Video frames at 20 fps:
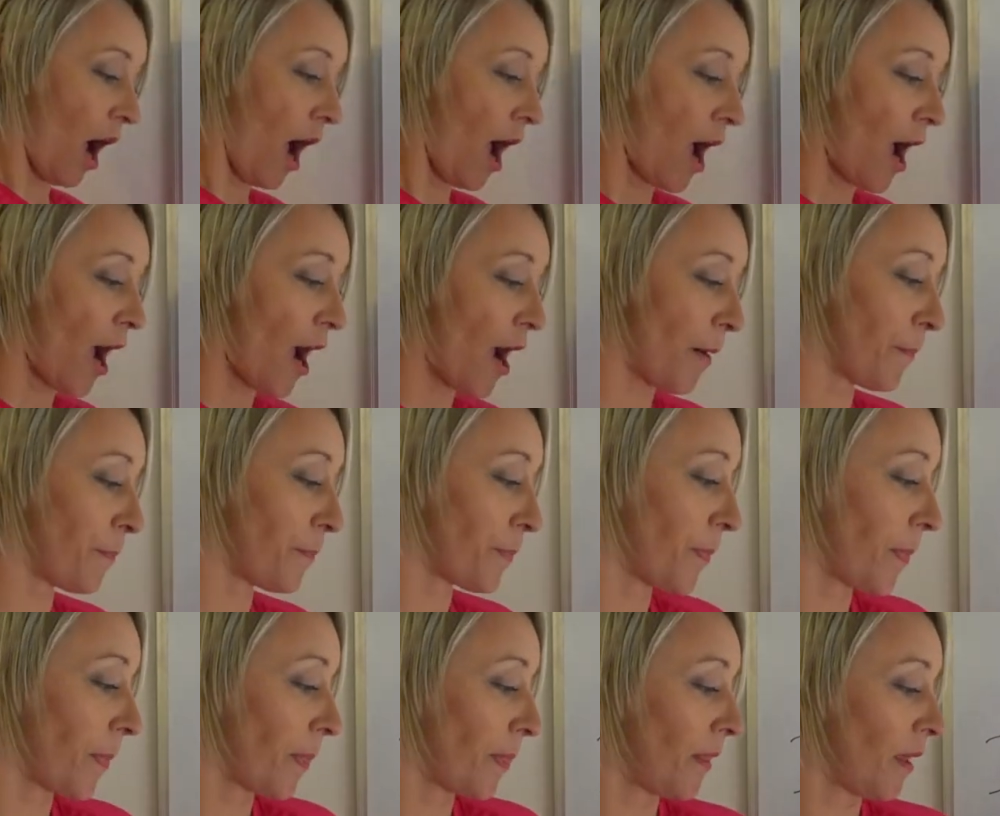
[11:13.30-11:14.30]
And
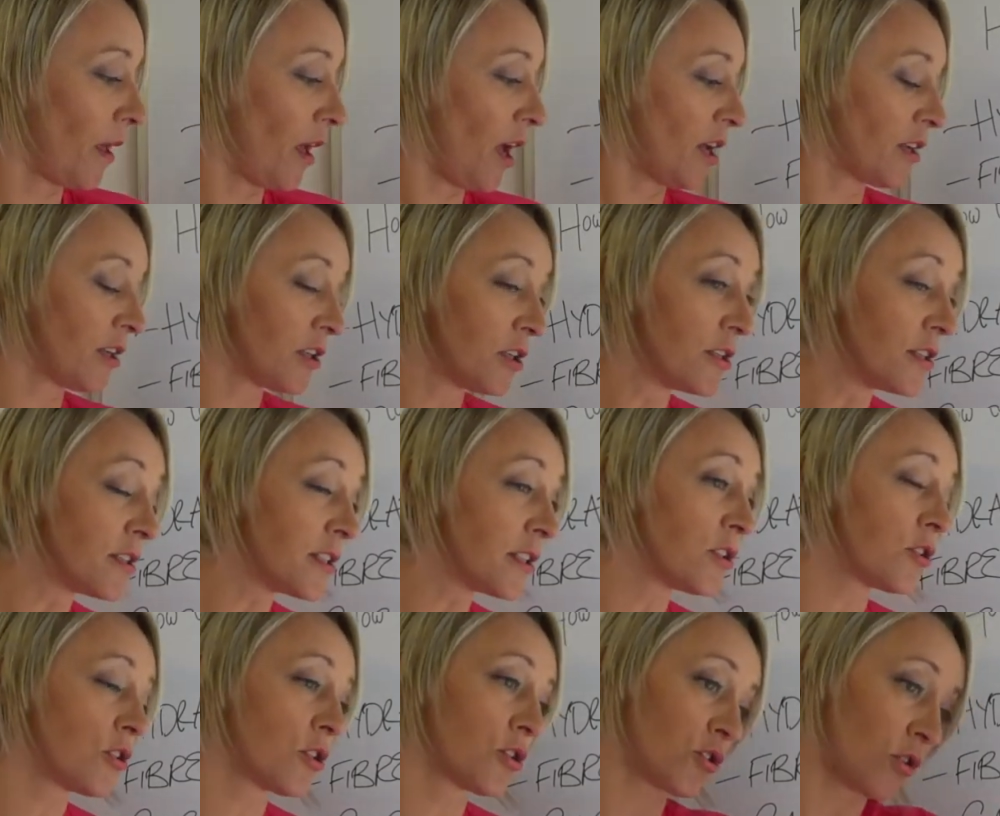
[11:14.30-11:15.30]
another thing
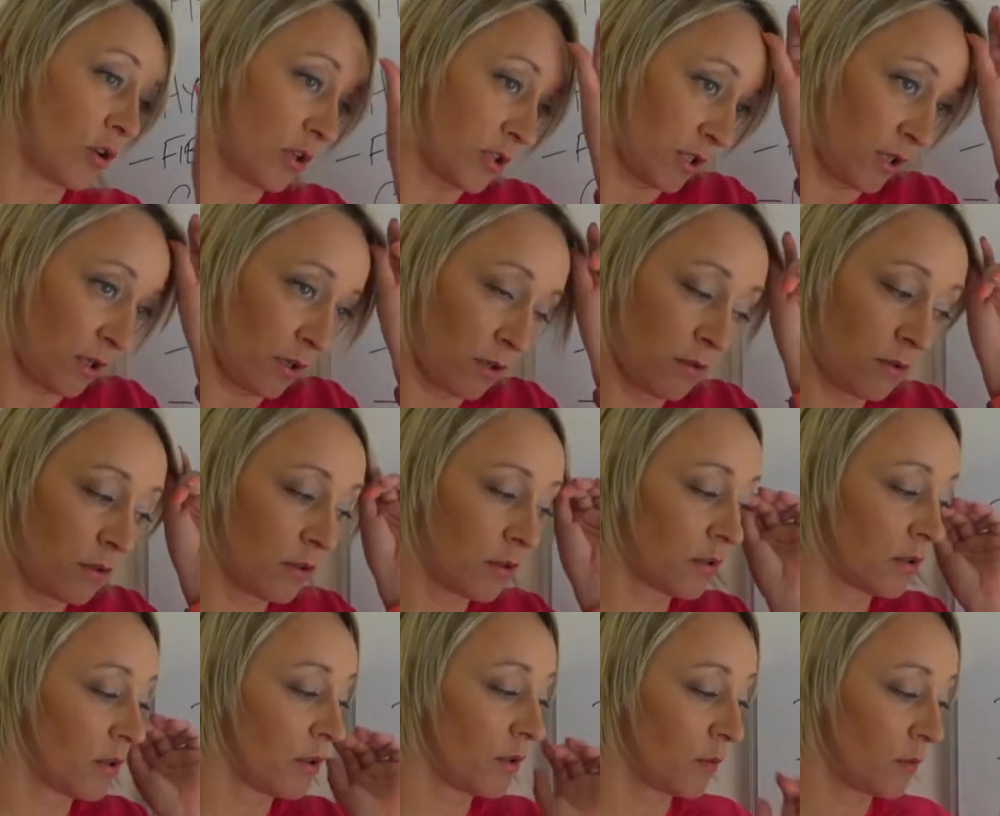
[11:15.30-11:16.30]
you can try and do,
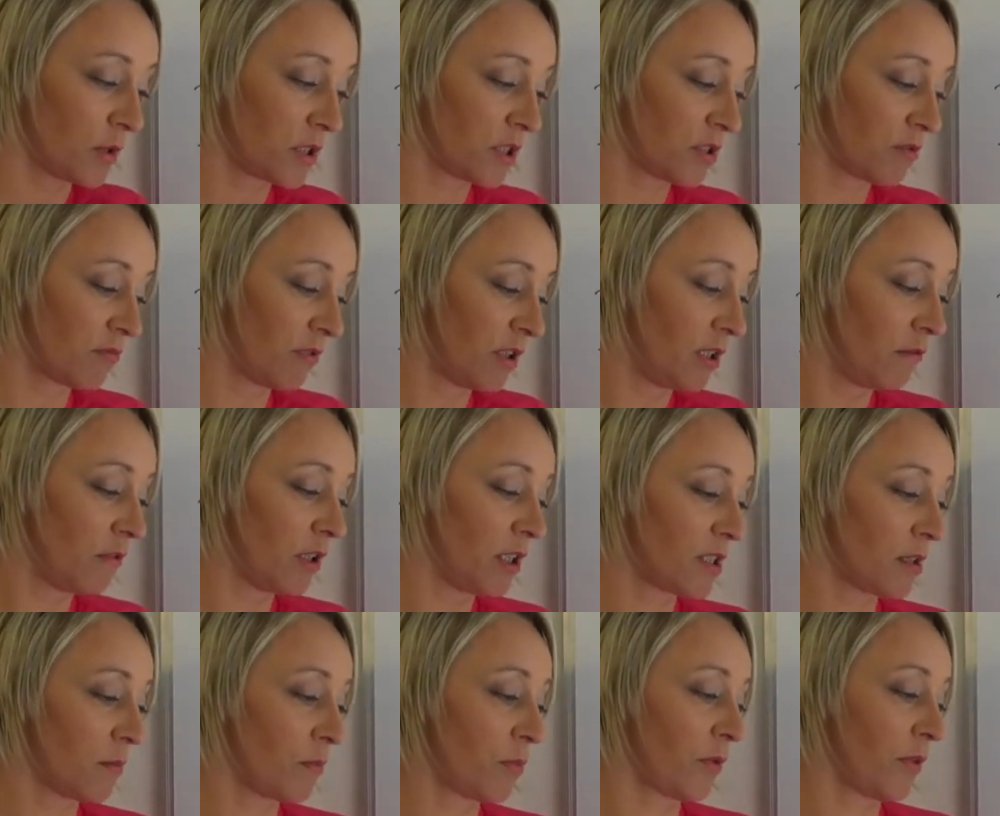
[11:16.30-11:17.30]
which is a really, really
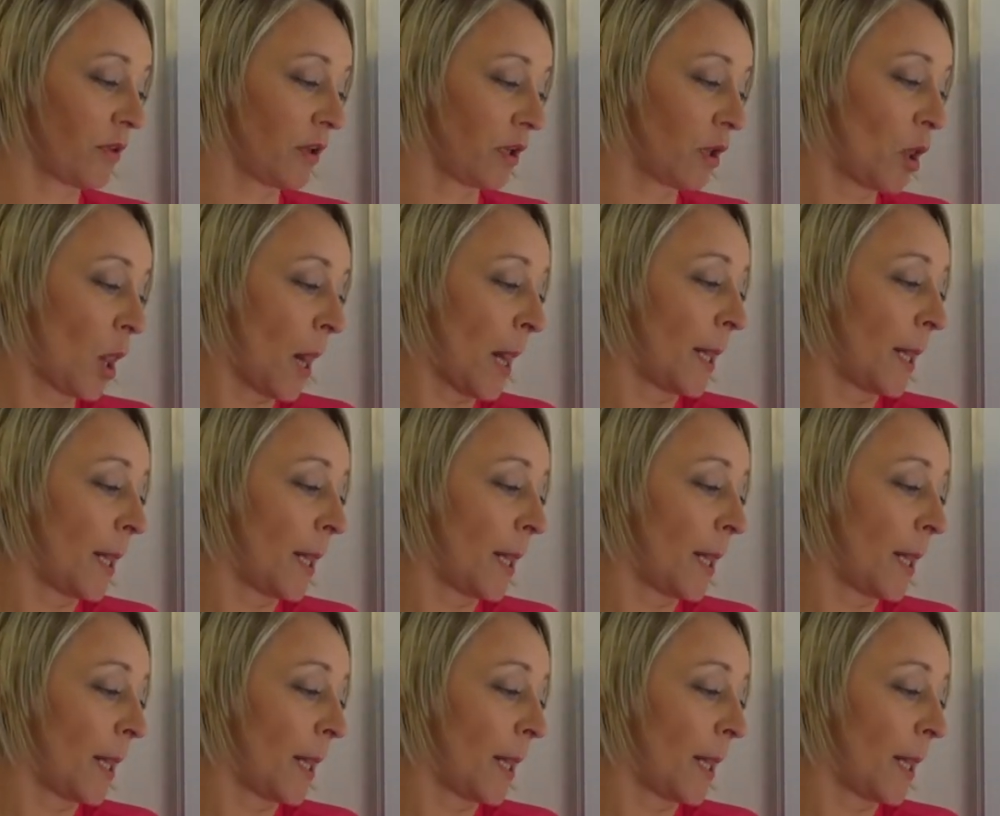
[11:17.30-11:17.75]
simple thing,